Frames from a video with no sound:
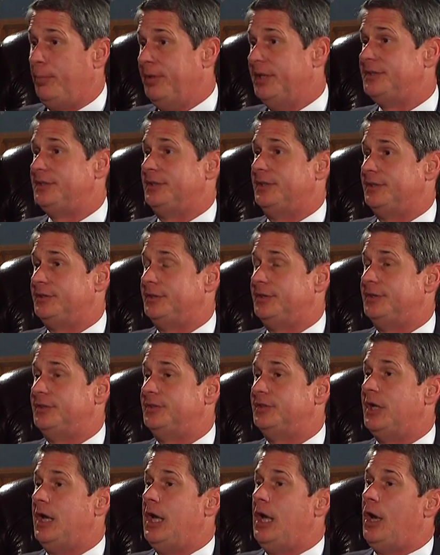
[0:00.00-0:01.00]

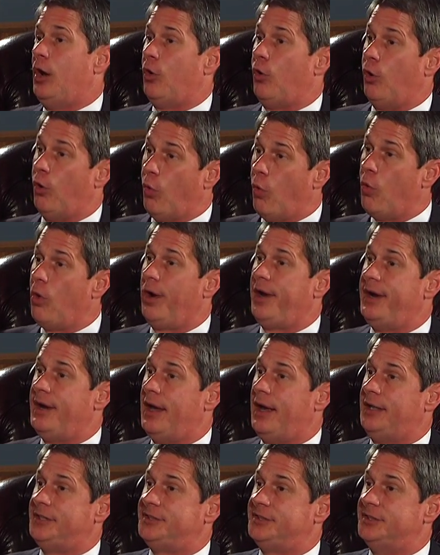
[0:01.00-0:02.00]
businesses are
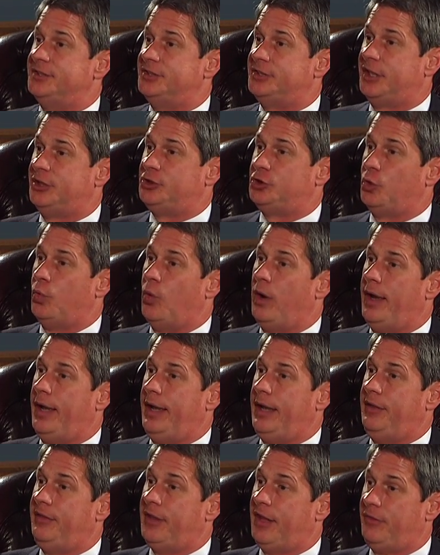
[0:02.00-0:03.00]
organized in such a
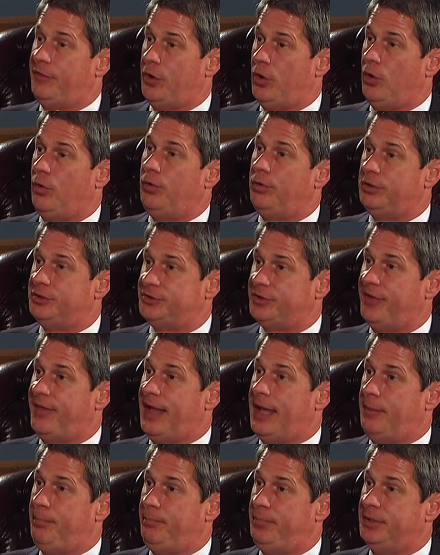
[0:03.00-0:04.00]
way that the owners of
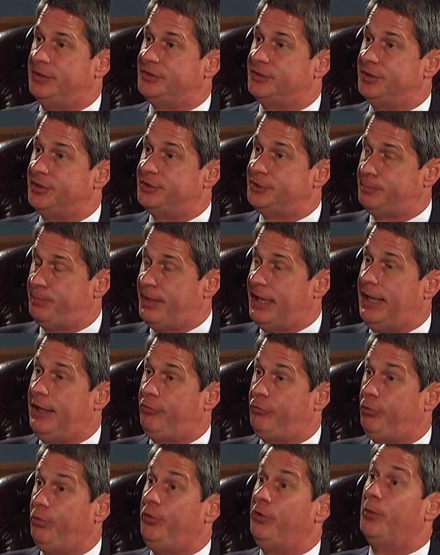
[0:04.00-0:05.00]
that business pay
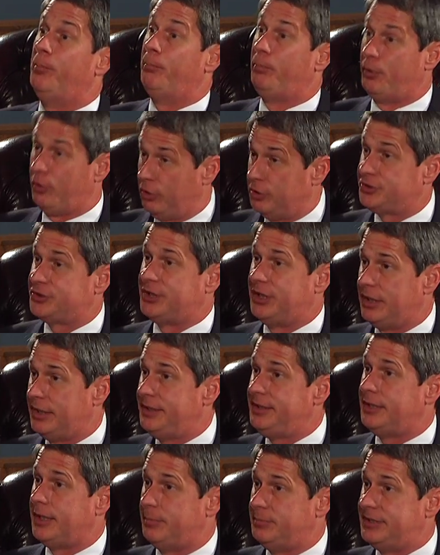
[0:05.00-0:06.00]
through the personal
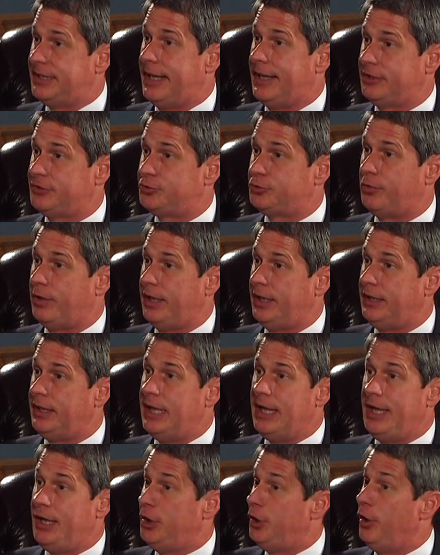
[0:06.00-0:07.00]
income tax rate.
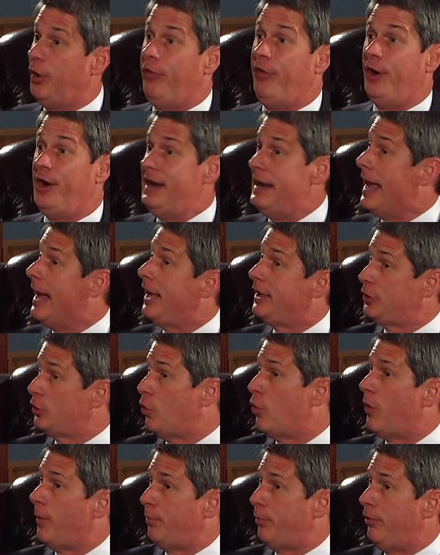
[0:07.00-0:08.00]
You know, they're not
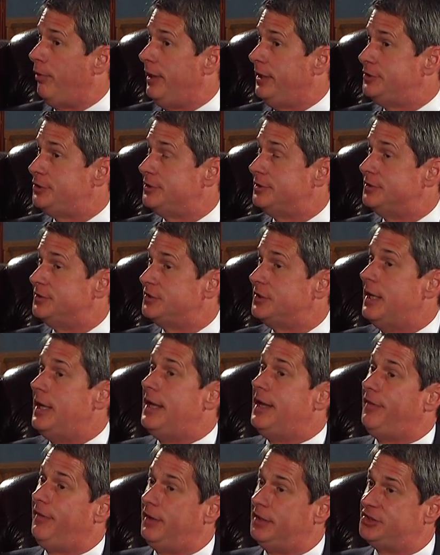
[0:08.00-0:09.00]
corporations.
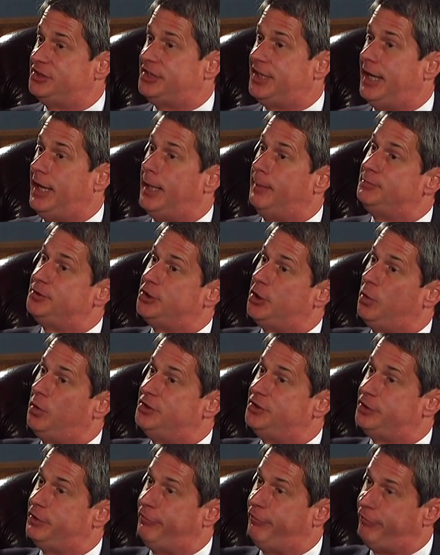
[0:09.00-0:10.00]
They're set up so
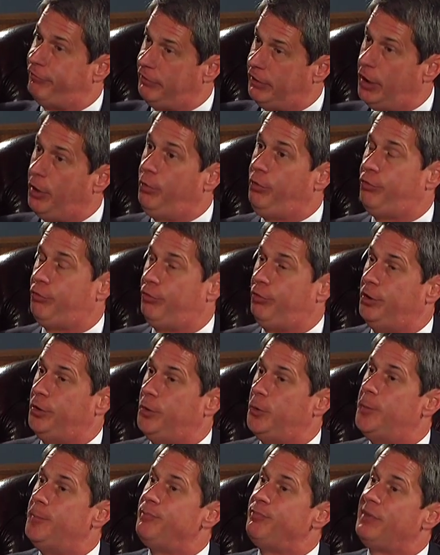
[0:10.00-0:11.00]
it's a flow
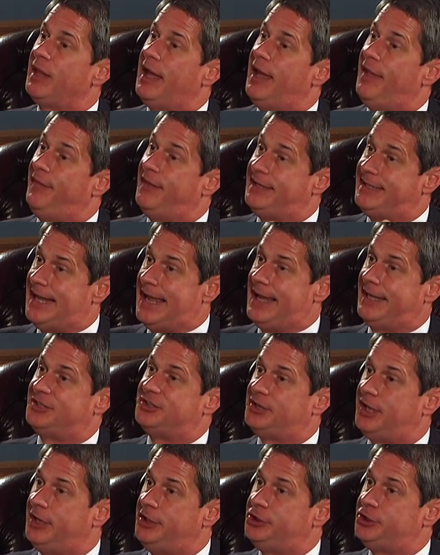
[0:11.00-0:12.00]
through and the
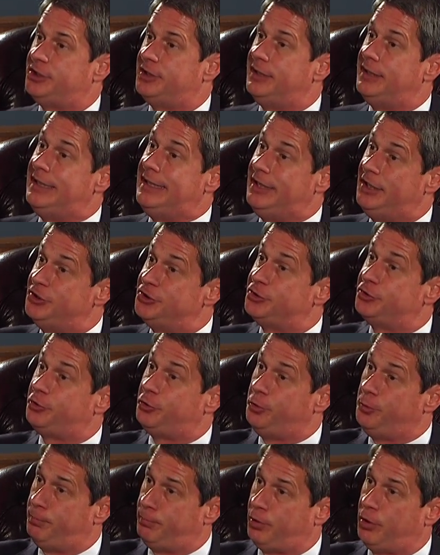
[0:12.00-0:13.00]
taxation is
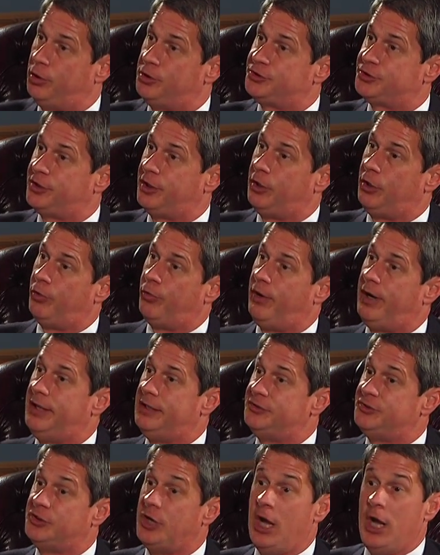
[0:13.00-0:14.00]
through personal
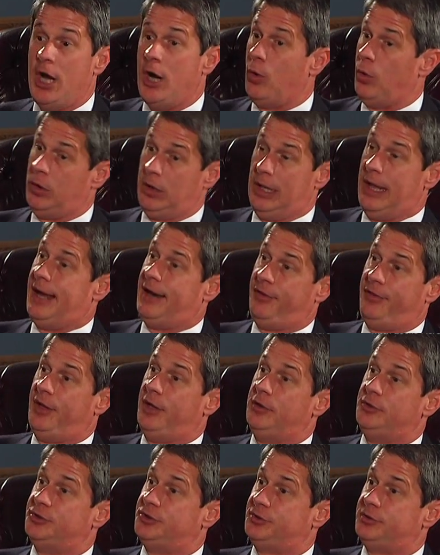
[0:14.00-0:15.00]
rates. Well, a lot of
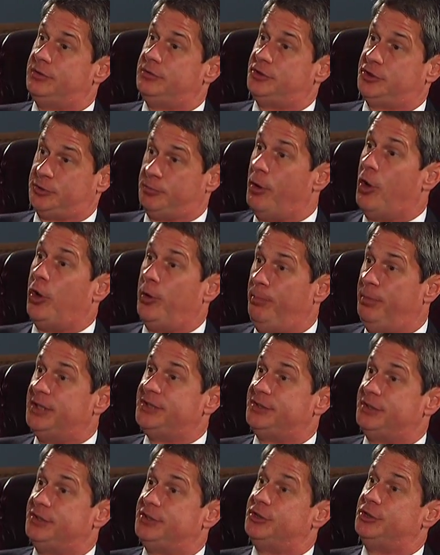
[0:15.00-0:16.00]
those small
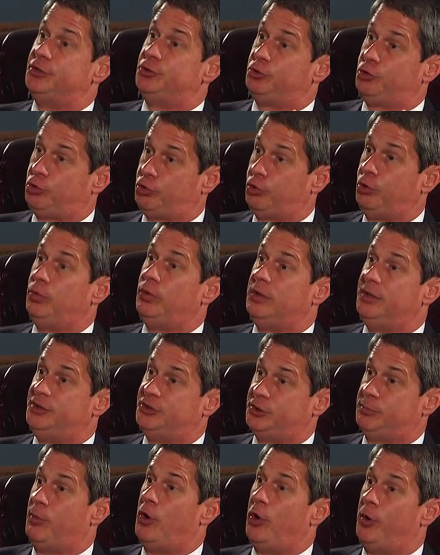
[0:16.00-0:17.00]
businesses, truly
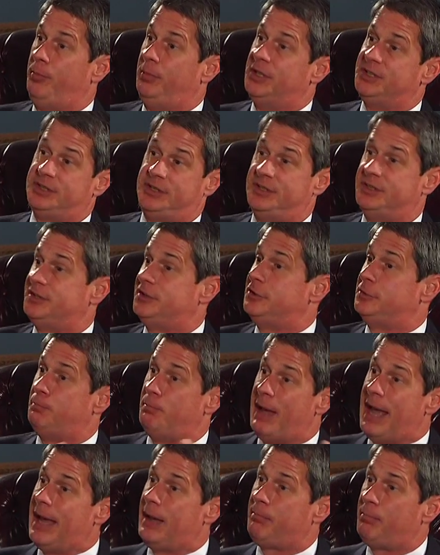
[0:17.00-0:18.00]
small businesses,
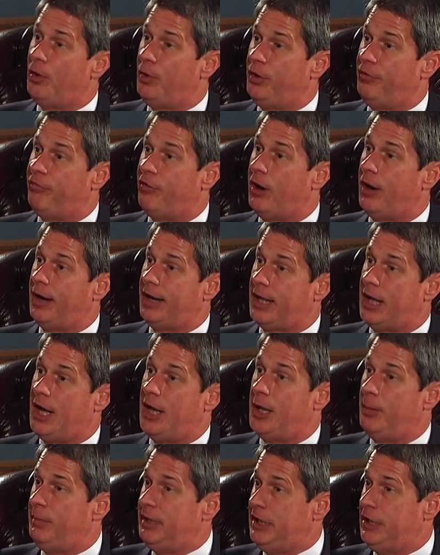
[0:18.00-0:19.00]
backbone of our
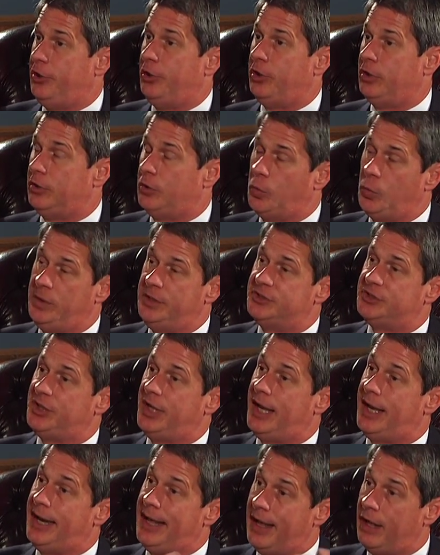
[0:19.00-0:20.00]
economy here in
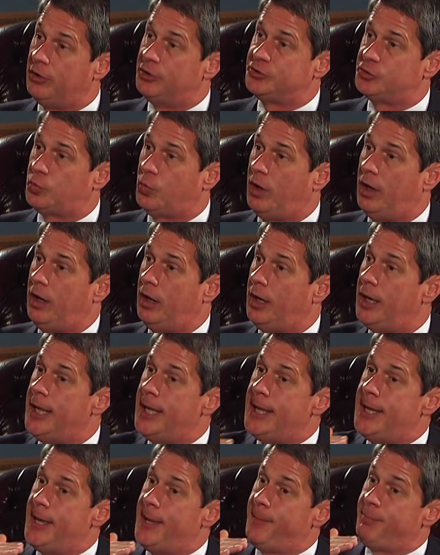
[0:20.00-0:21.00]
Louisiana, elsewhere,
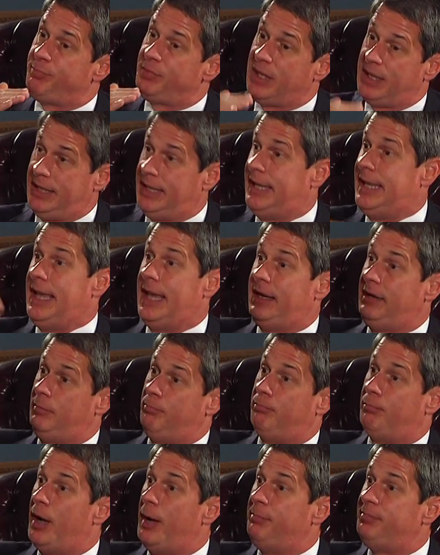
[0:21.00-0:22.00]

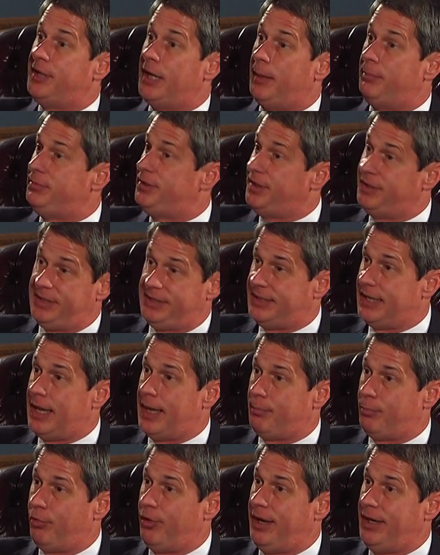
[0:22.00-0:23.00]
get bumped up to the
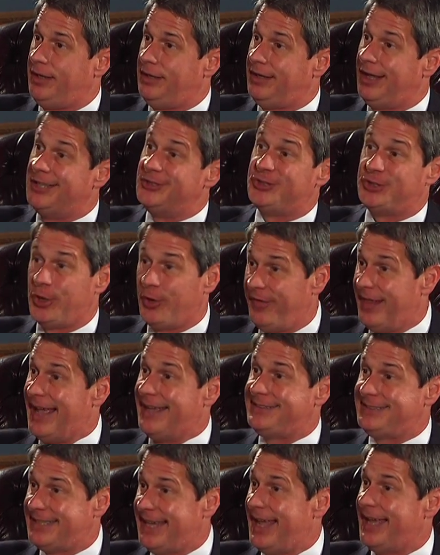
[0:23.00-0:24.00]
top rate. And so
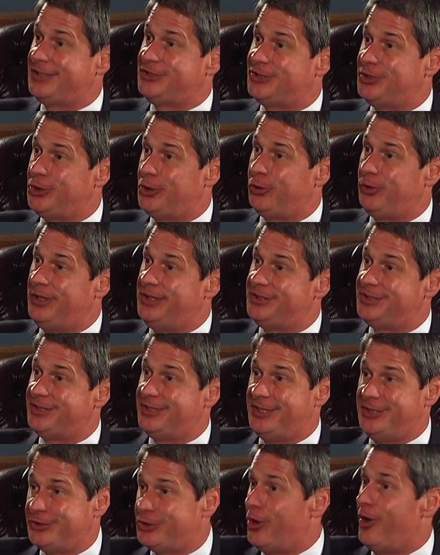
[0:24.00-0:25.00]
that tax increase
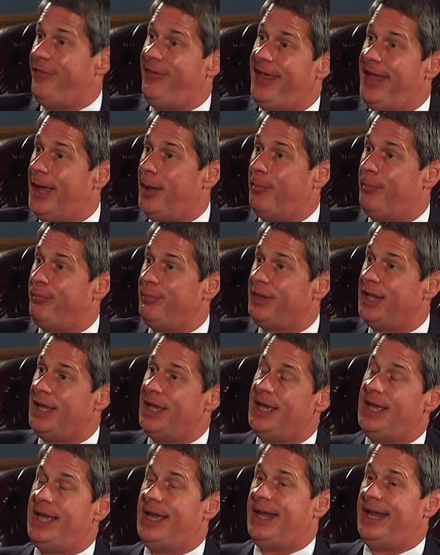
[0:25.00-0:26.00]
is on them.
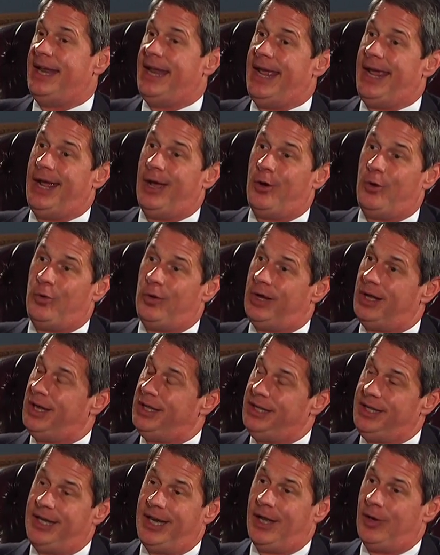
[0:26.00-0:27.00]
Now,
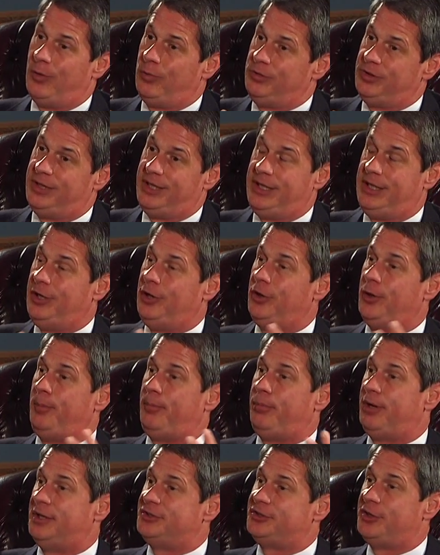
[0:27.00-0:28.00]
you know, to hear
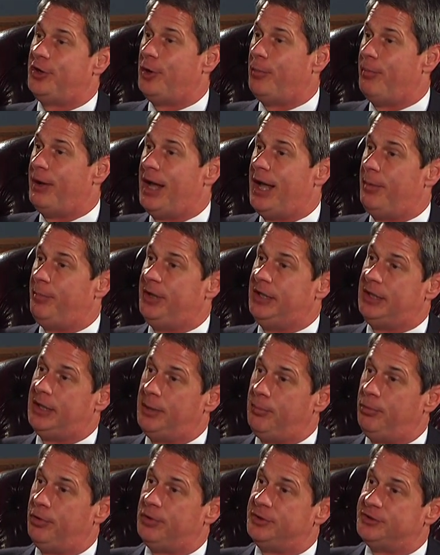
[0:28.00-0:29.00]
President Obama and
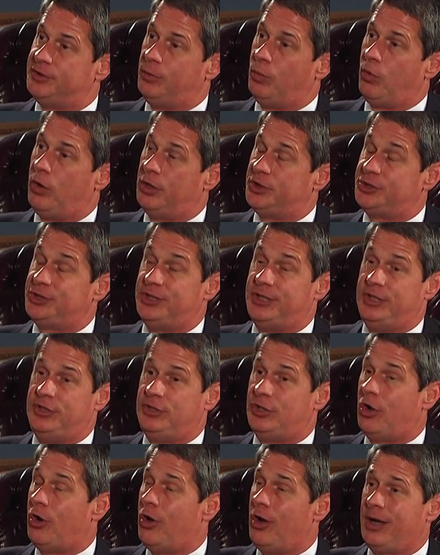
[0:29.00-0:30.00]
liberals in Washington
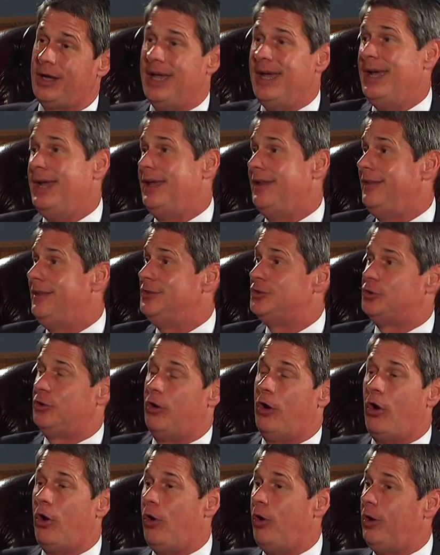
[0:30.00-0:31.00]
talk, these are
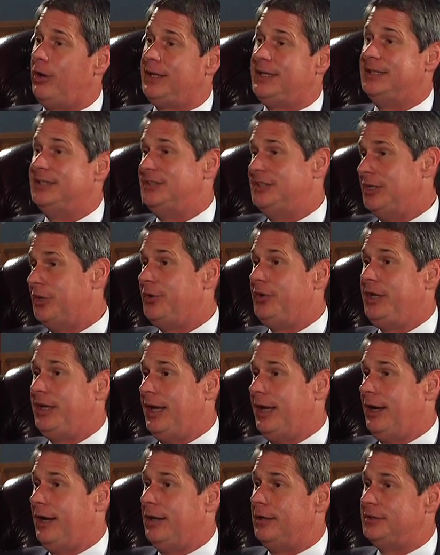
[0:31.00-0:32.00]
all
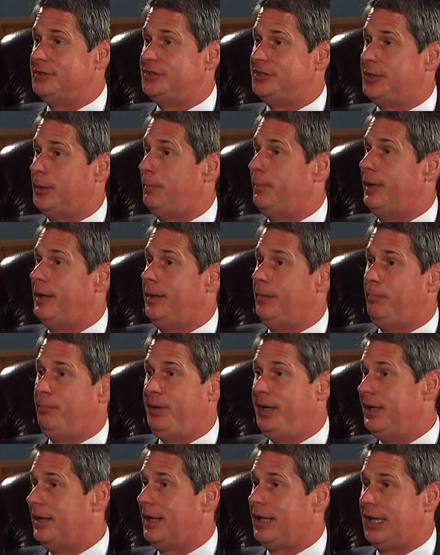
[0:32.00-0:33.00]
gazillionaires sipping
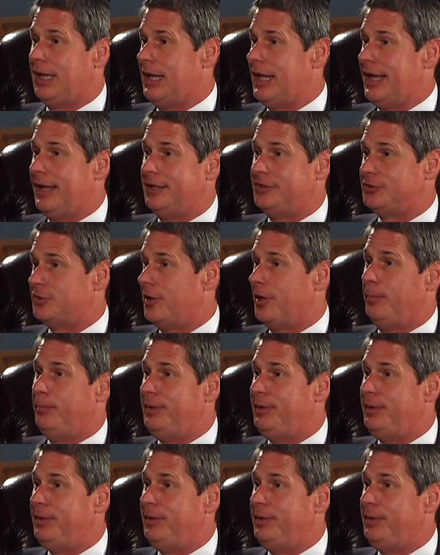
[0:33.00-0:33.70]
pina coladas on a